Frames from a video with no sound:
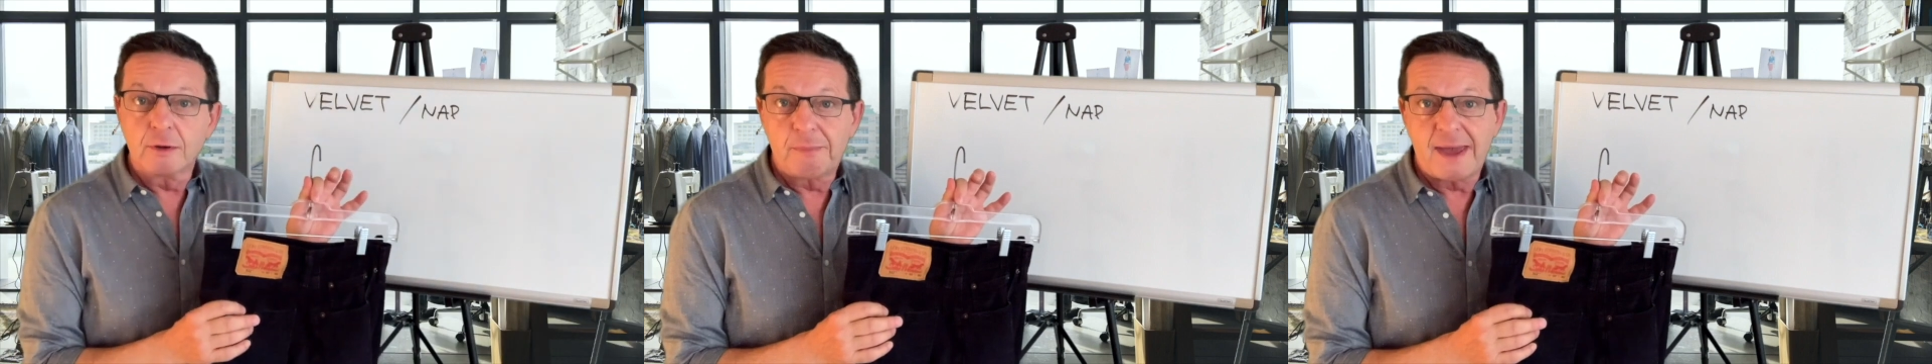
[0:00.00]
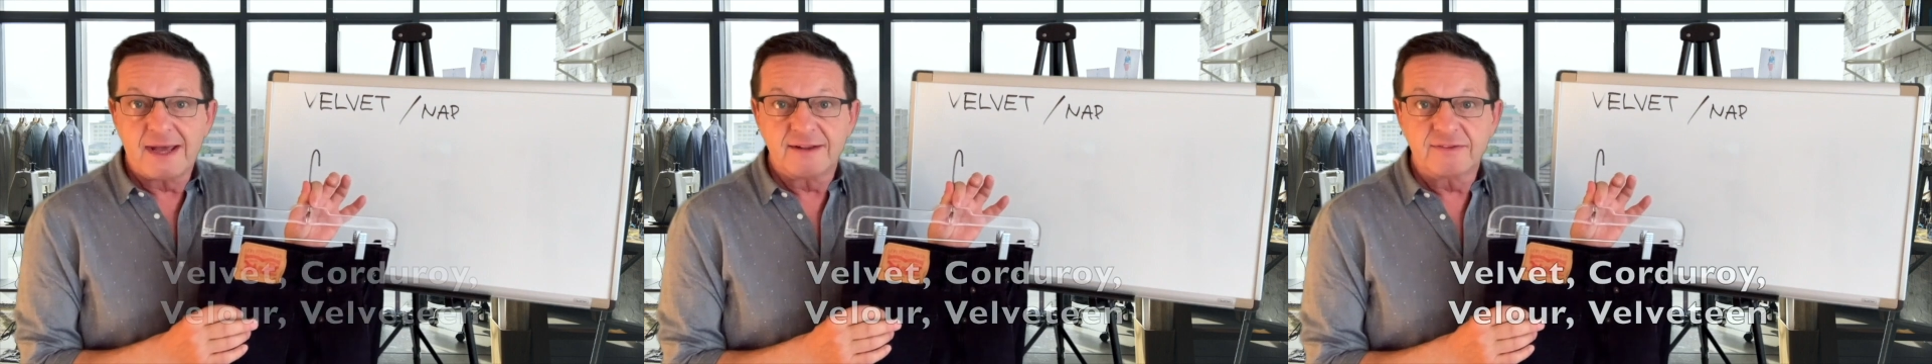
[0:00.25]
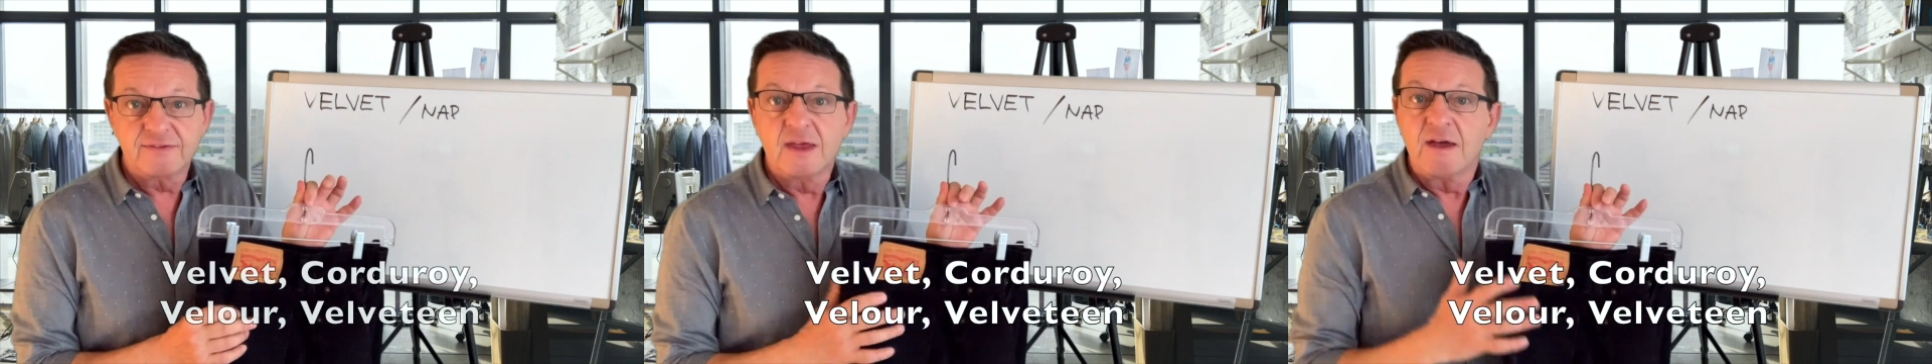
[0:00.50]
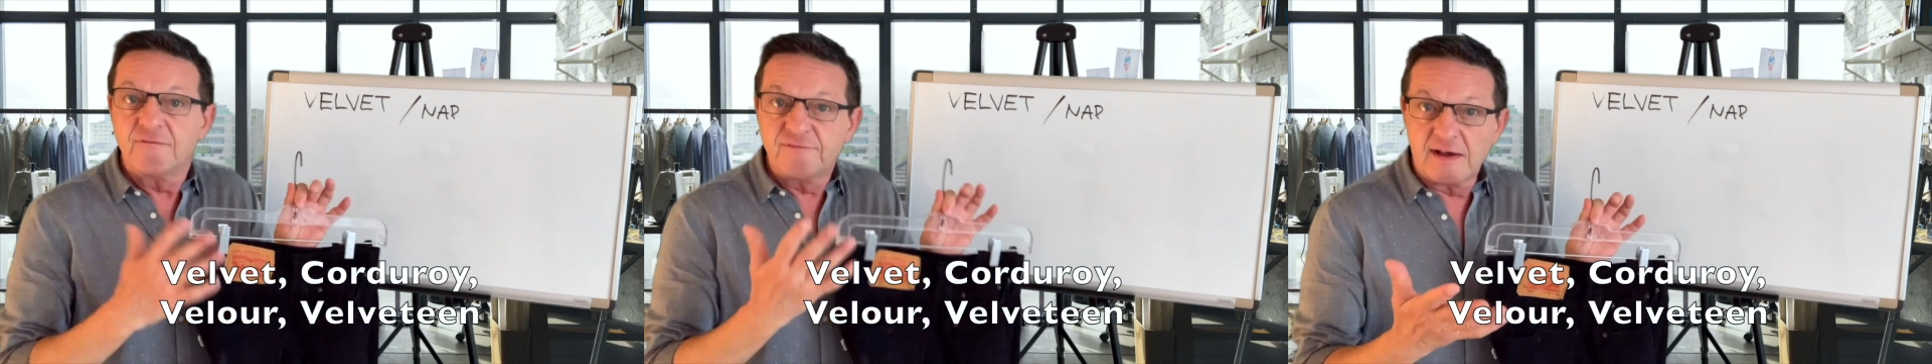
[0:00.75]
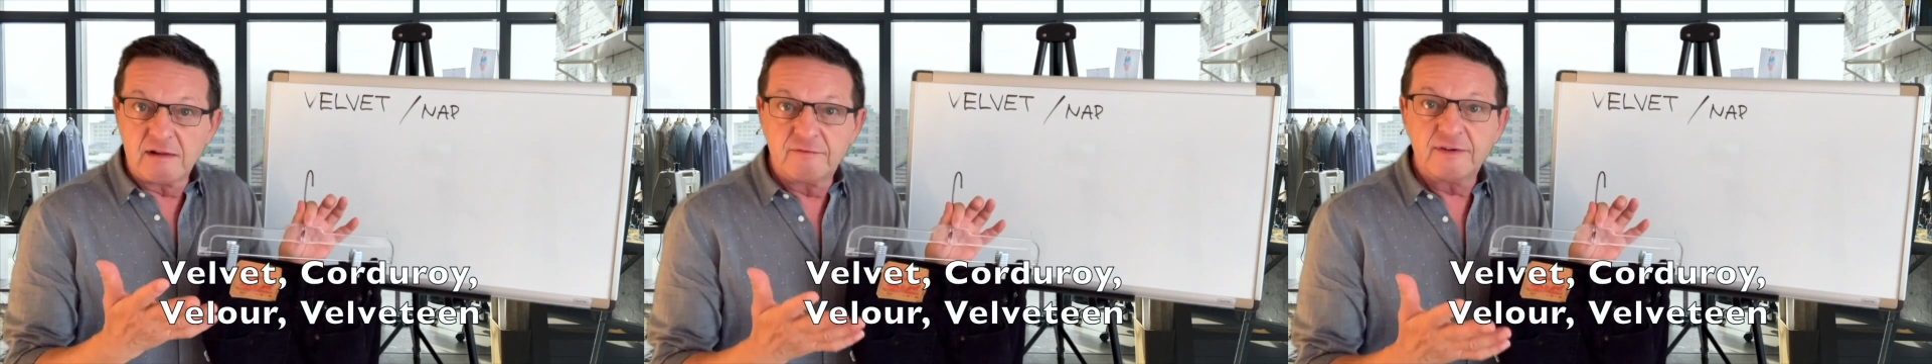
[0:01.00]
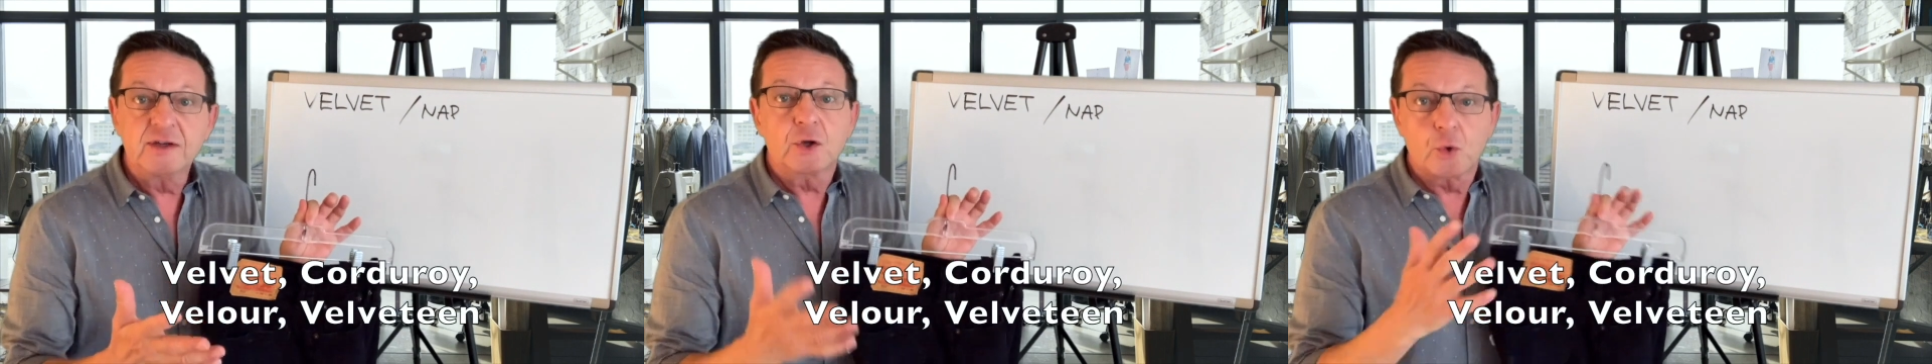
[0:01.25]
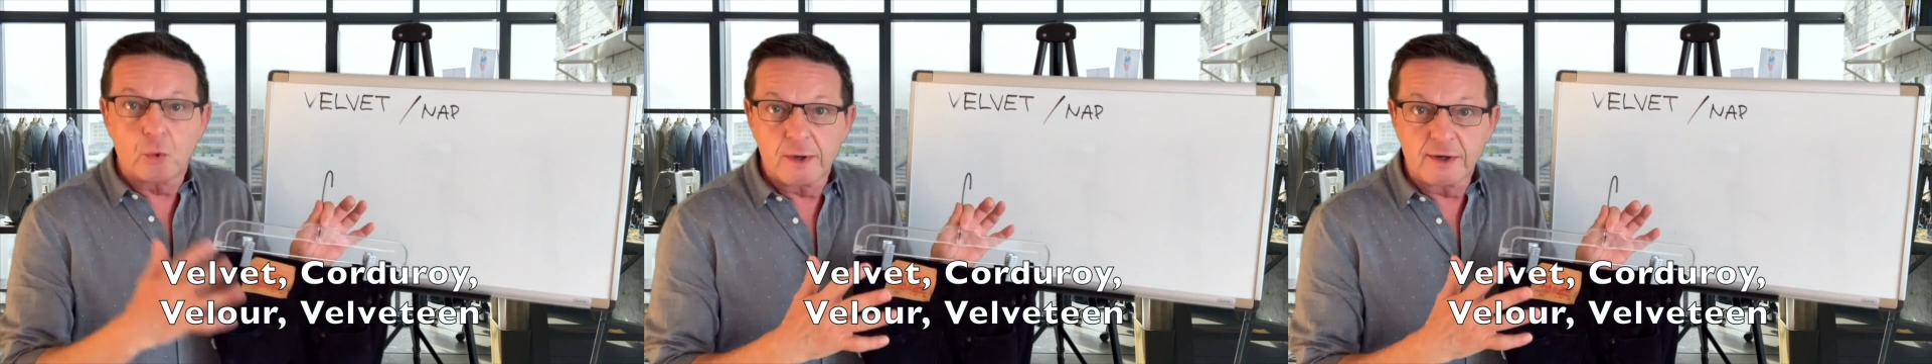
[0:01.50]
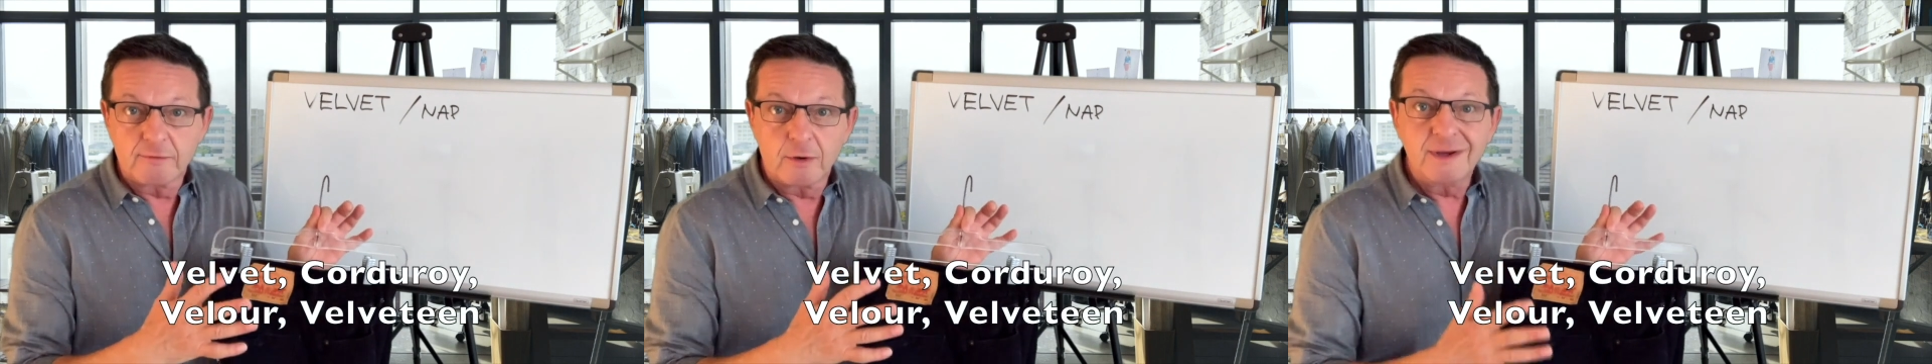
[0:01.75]
pants, velvet,
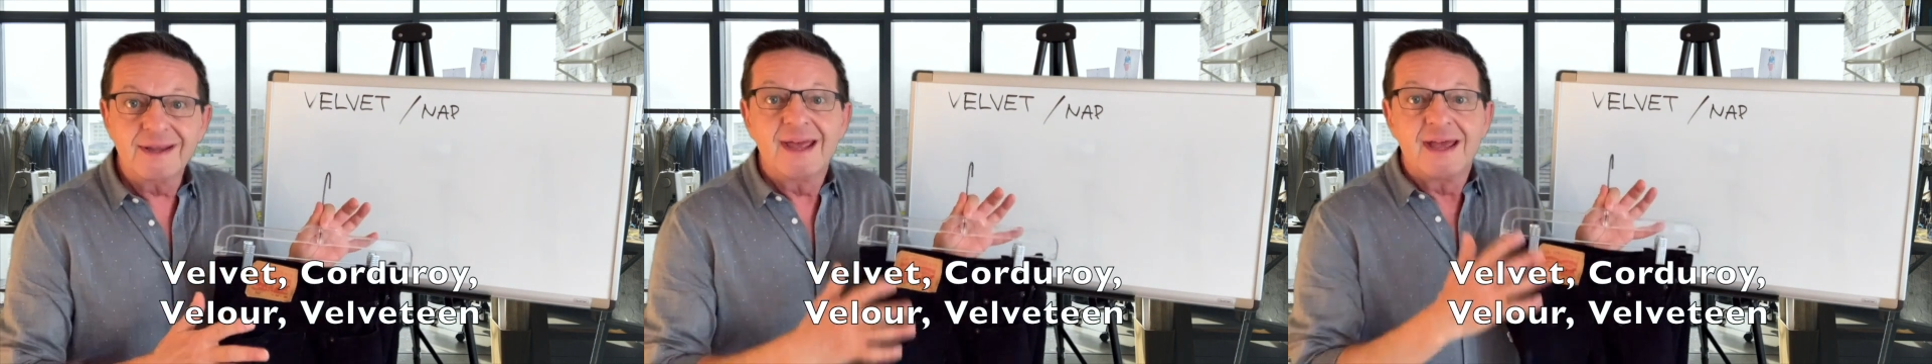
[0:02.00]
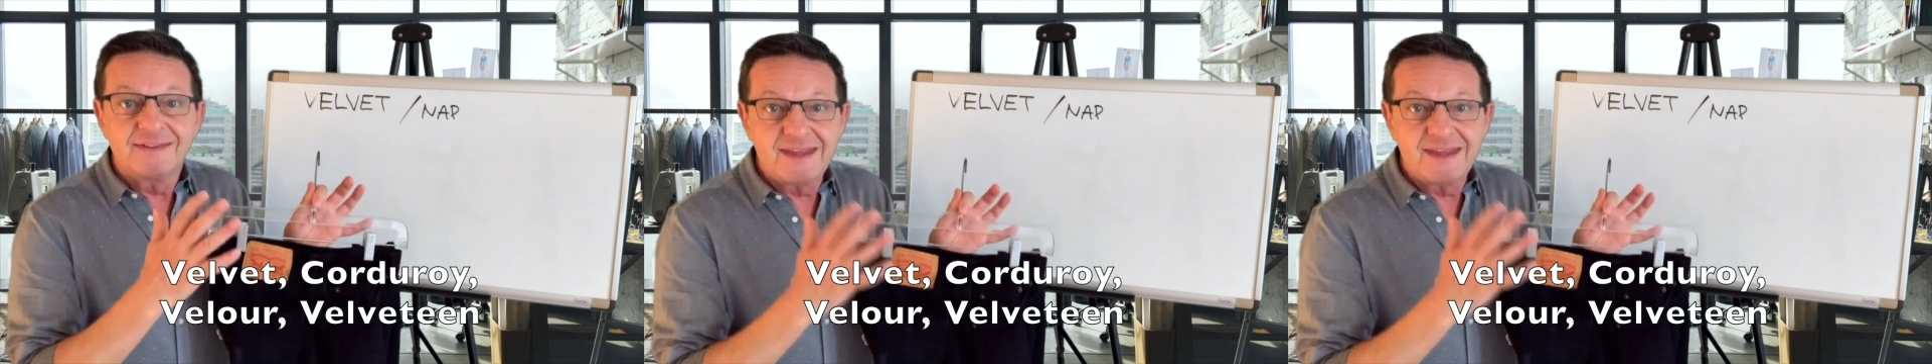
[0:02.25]
corduroy,